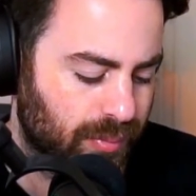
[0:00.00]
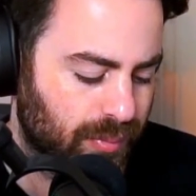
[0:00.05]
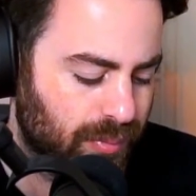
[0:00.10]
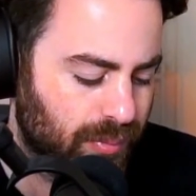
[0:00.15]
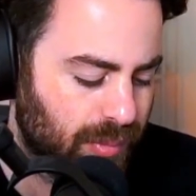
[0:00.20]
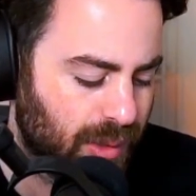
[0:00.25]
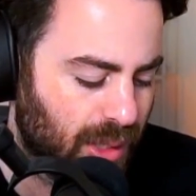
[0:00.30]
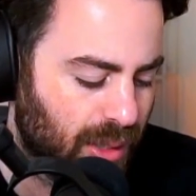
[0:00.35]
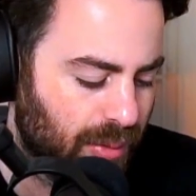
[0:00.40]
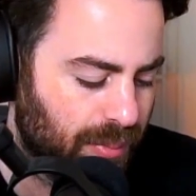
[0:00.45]

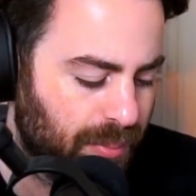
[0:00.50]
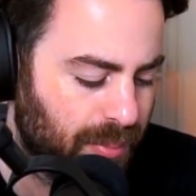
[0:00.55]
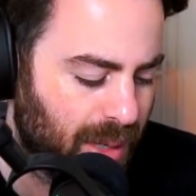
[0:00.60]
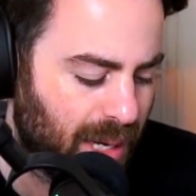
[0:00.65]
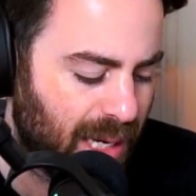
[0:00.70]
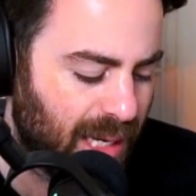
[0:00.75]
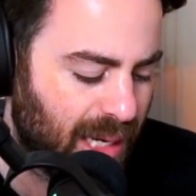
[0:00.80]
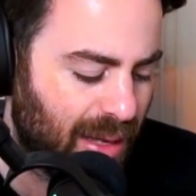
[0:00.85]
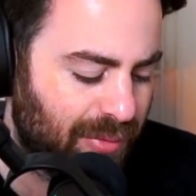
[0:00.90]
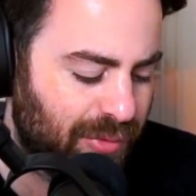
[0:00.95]
Yeah,
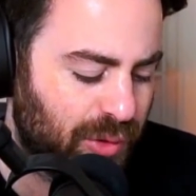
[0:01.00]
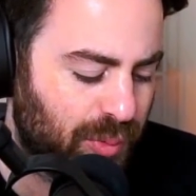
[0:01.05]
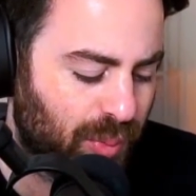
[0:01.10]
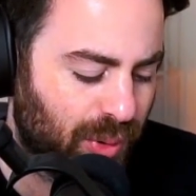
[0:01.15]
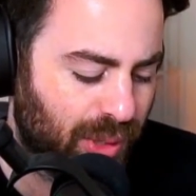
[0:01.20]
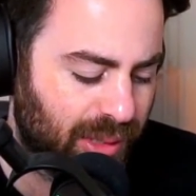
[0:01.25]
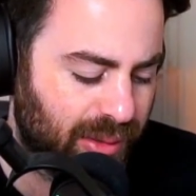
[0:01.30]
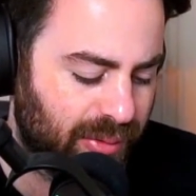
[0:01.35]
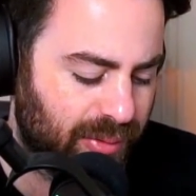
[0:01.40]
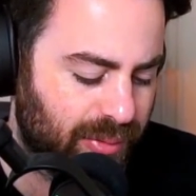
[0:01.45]
I love
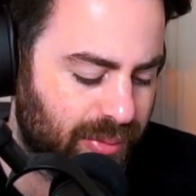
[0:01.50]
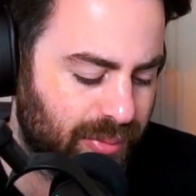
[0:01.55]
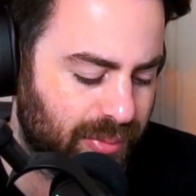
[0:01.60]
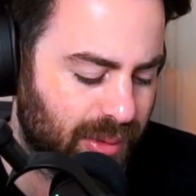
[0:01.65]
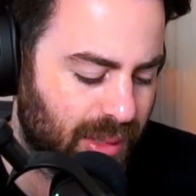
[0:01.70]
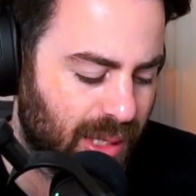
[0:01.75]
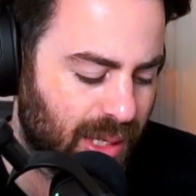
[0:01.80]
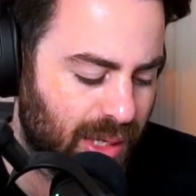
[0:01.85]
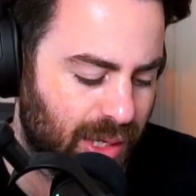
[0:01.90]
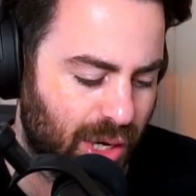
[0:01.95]
Sprint.
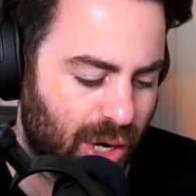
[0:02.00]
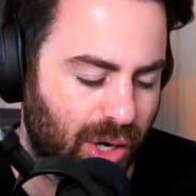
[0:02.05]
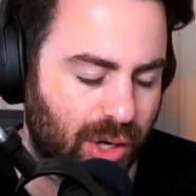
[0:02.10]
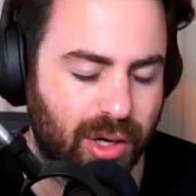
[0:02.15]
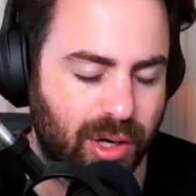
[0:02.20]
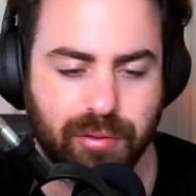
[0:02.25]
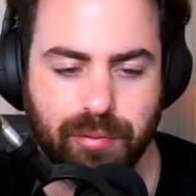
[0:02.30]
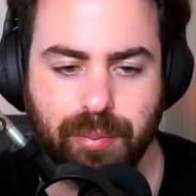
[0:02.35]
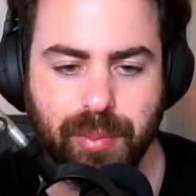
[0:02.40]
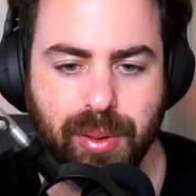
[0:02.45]
Not
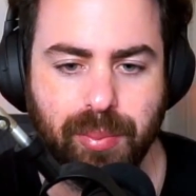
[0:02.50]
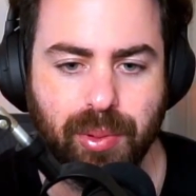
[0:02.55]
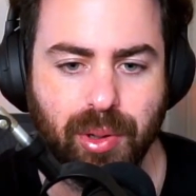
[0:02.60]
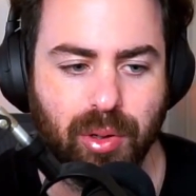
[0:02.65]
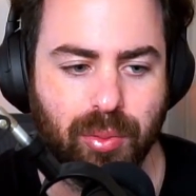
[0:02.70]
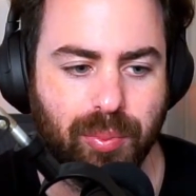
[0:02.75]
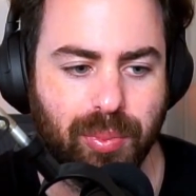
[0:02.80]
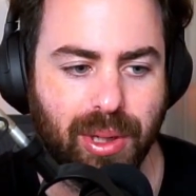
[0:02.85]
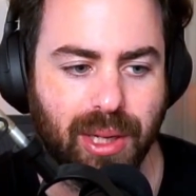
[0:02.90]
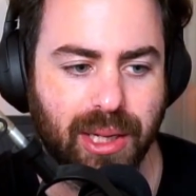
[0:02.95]
enough people are
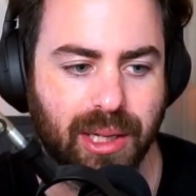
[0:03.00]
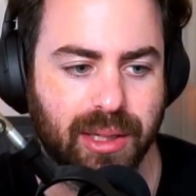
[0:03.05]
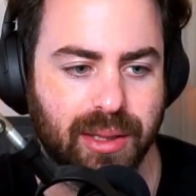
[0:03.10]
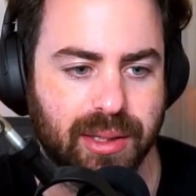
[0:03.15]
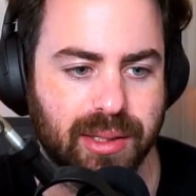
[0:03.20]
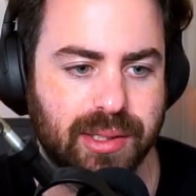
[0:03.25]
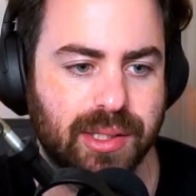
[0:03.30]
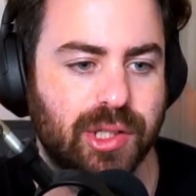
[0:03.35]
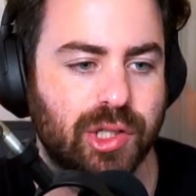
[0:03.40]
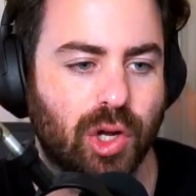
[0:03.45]
playing it.
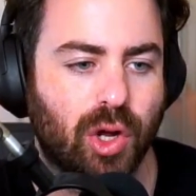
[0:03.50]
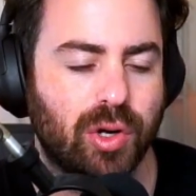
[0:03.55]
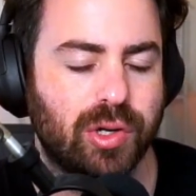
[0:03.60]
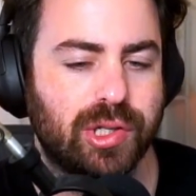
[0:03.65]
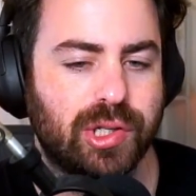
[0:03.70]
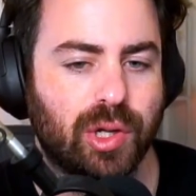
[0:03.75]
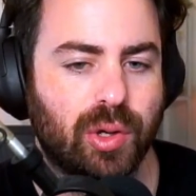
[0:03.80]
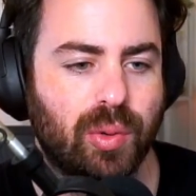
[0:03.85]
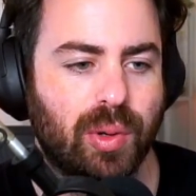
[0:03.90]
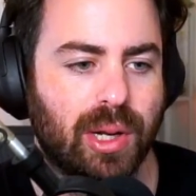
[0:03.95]
This is
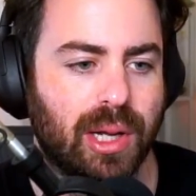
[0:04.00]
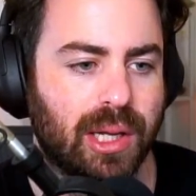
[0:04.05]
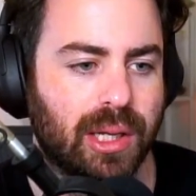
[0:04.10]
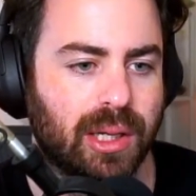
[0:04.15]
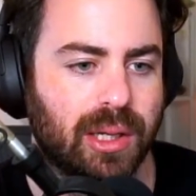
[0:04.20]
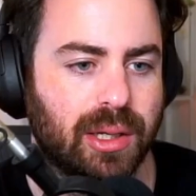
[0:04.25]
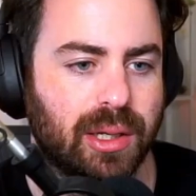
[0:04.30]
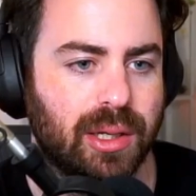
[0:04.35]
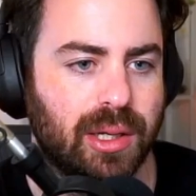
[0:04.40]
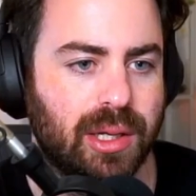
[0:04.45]
also like
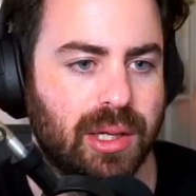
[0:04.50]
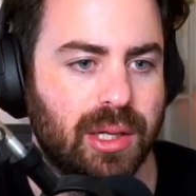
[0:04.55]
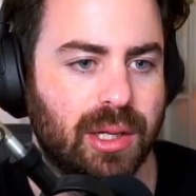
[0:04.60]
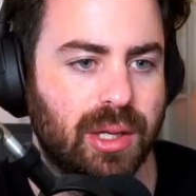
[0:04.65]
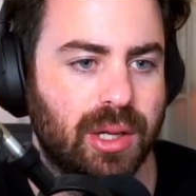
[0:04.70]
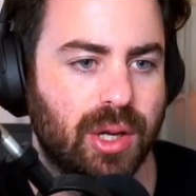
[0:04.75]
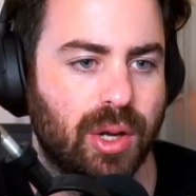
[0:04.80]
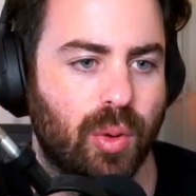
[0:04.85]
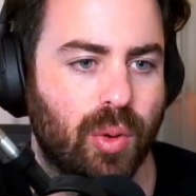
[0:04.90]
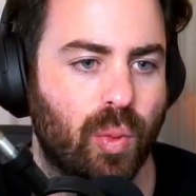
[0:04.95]

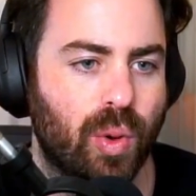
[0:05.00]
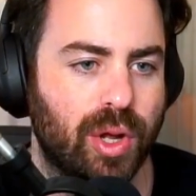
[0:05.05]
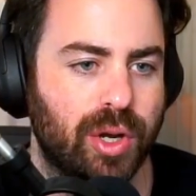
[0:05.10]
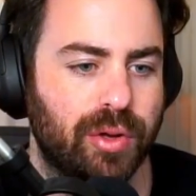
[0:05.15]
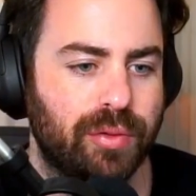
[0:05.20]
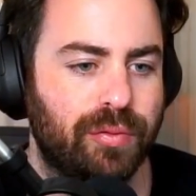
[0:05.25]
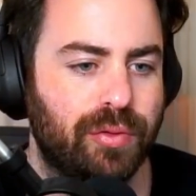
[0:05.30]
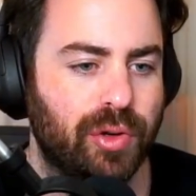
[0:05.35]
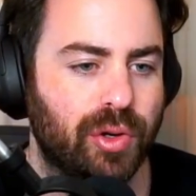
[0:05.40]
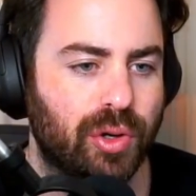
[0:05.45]
one
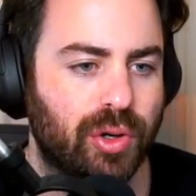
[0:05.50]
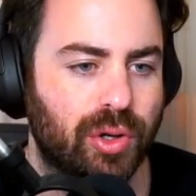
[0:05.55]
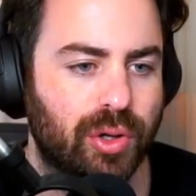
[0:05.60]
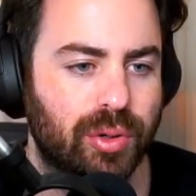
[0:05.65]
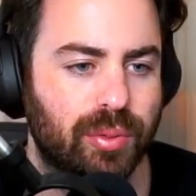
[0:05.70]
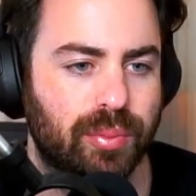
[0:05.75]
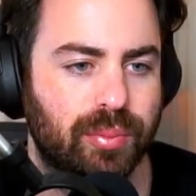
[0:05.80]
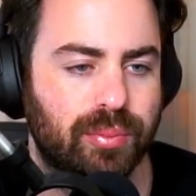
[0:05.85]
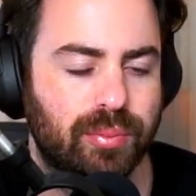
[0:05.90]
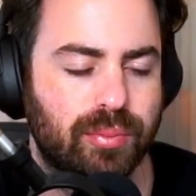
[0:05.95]
of
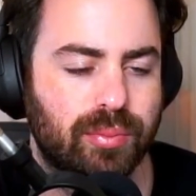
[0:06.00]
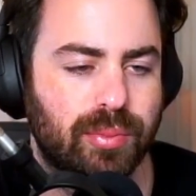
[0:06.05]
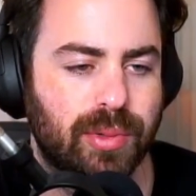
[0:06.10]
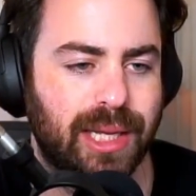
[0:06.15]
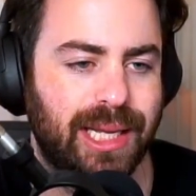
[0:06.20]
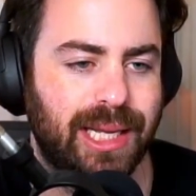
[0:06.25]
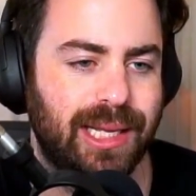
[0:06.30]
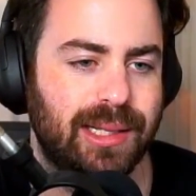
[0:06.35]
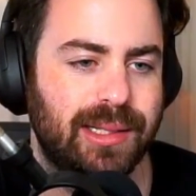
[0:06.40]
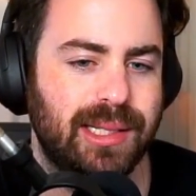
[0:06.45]
your
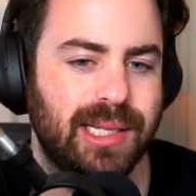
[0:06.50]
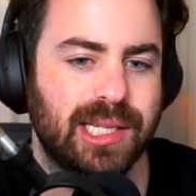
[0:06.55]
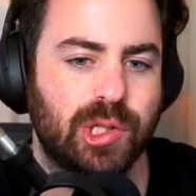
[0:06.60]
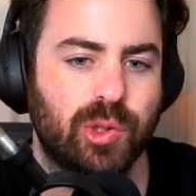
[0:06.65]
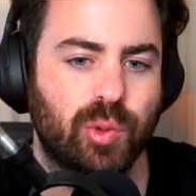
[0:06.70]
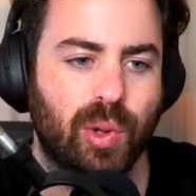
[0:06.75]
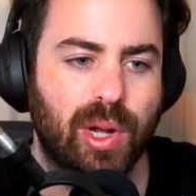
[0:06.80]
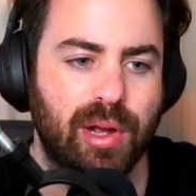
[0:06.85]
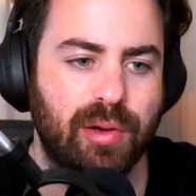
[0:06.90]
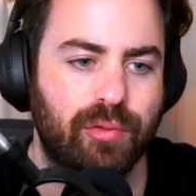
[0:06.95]
easiest
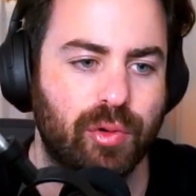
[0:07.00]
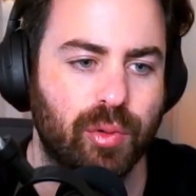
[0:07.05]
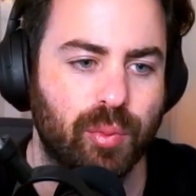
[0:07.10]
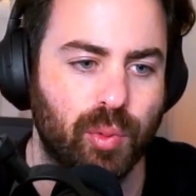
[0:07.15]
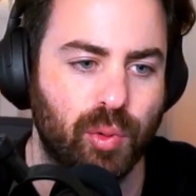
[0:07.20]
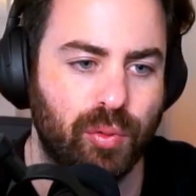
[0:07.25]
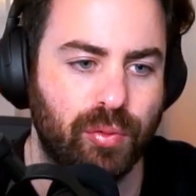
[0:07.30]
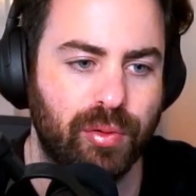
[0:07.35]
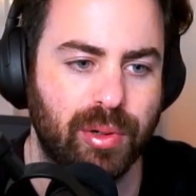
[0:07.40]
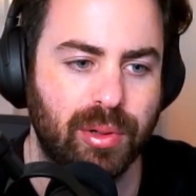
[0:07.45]
way of
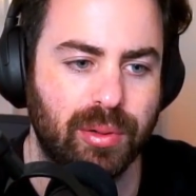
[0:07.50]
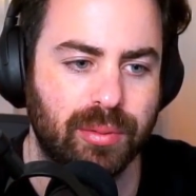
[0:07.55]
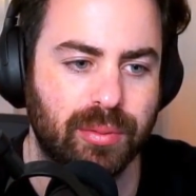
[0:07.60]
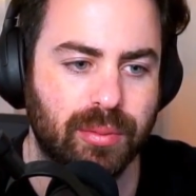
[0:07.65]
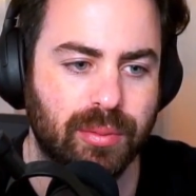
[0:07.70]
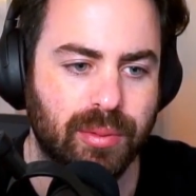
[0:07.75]
removal.